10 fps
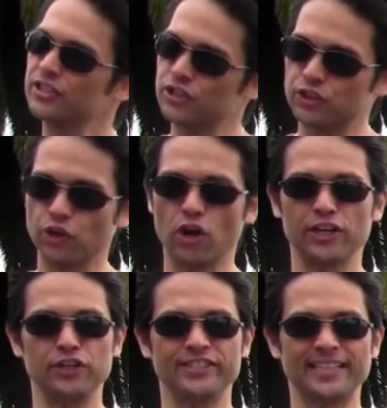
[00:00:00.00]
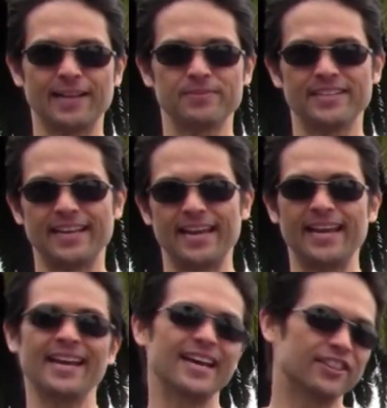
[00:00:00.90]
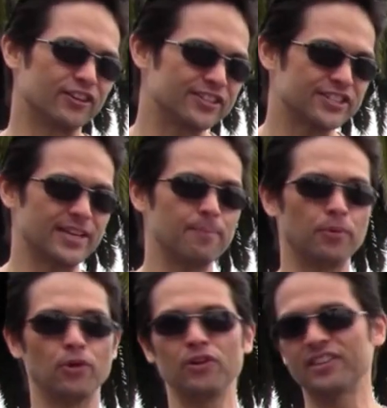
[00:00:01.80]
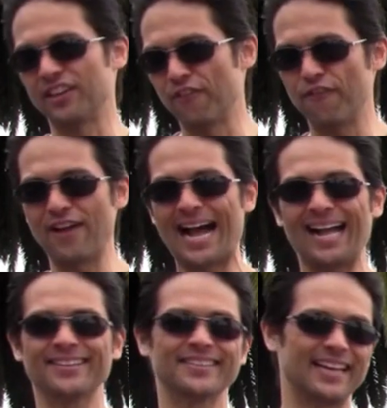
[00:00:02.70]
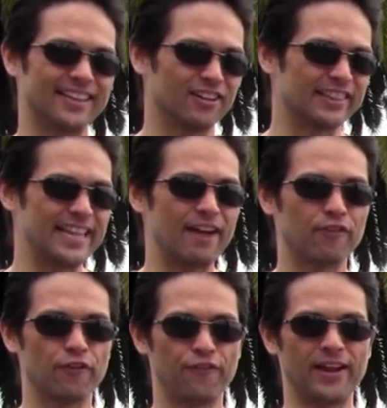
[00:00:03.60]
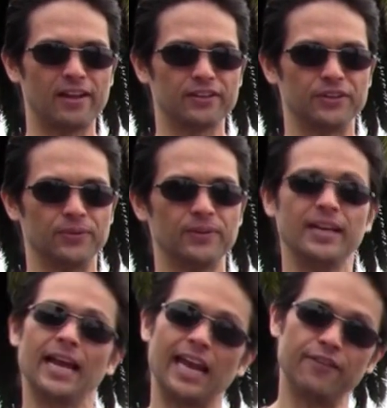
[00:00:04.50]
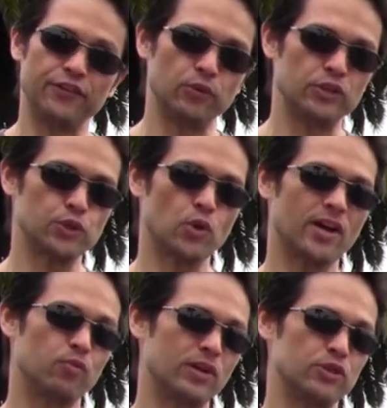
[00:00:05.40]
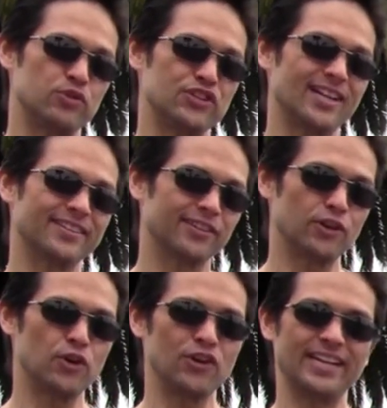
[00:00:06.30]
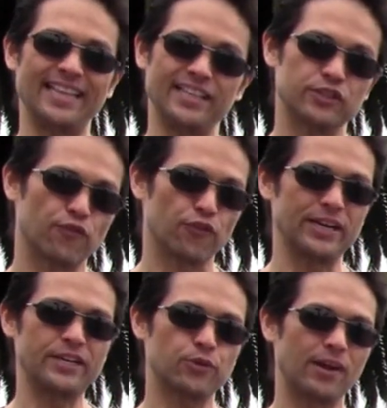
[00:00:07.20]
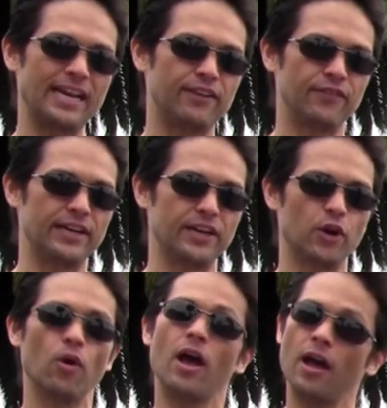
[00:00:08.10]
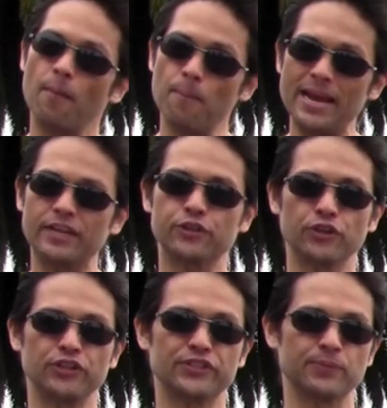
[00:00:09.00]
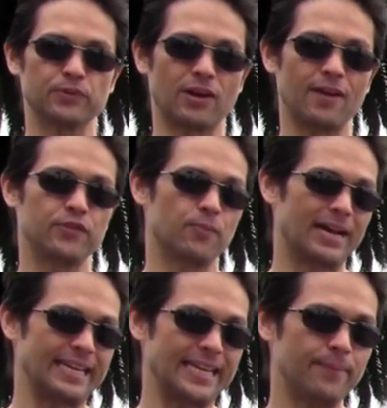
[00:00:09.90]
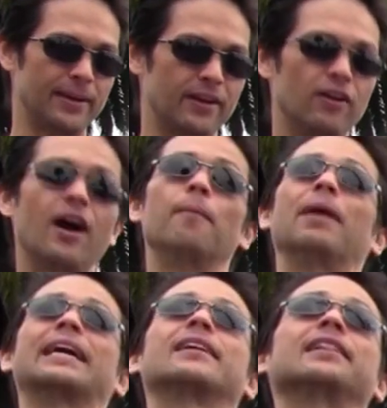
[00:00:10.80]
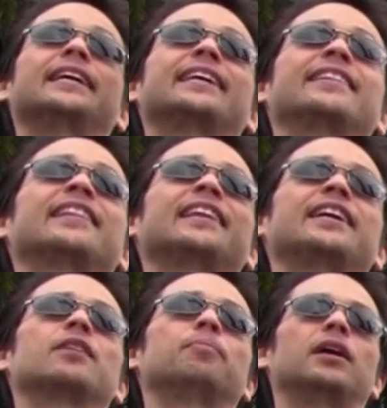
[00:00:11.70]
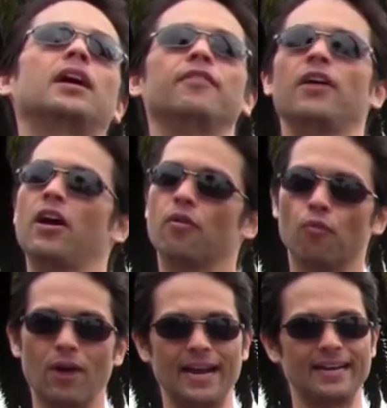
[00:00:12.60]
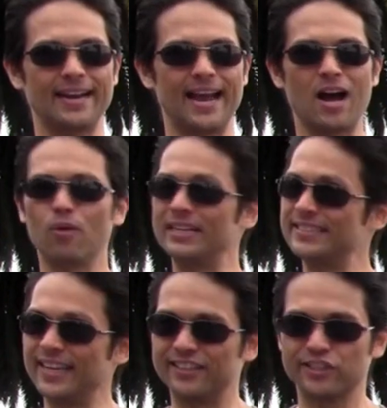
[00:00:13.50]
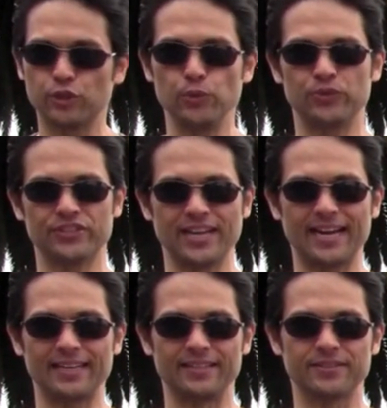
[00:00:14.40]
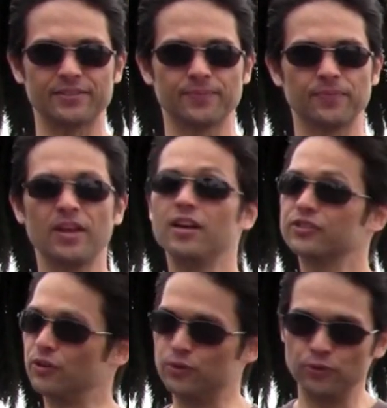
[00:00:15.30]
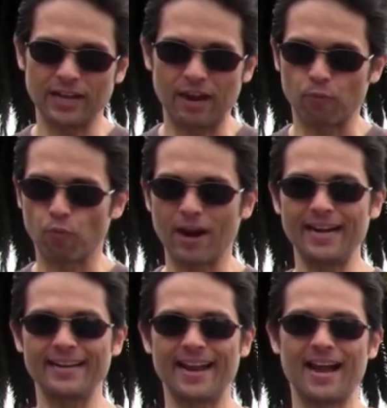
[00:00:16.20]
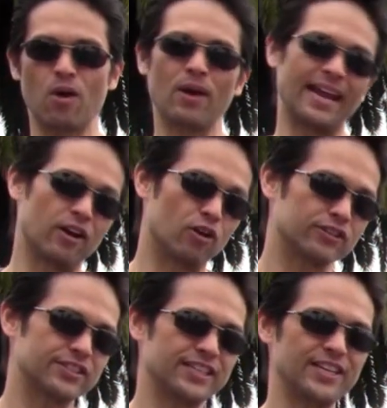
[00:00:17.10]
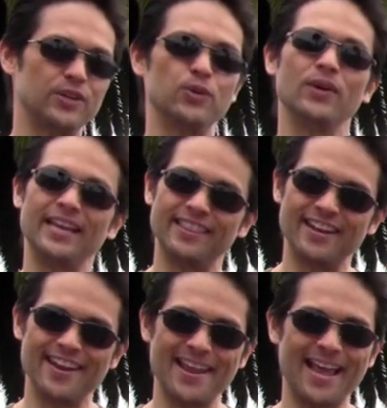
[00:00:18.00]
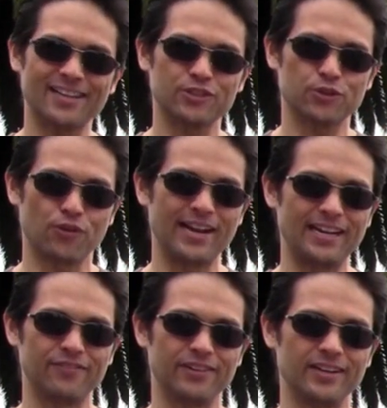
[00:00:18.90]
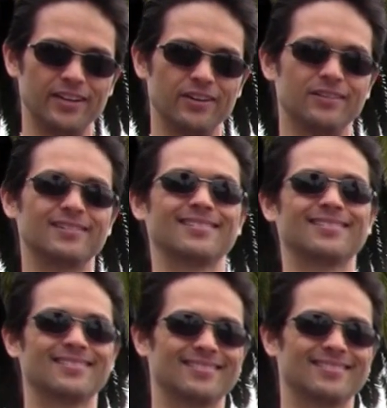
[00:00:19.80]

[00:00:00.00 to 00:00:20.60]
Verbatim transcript: Start using them today. They're simple, they're fast, and they'll never fail you. And if you enjoyed what you just learned in this free training video, make sure you subscribe to my email by clicking the link above right now. It takes two seconds. So do that right now and I'll see you in the next training video.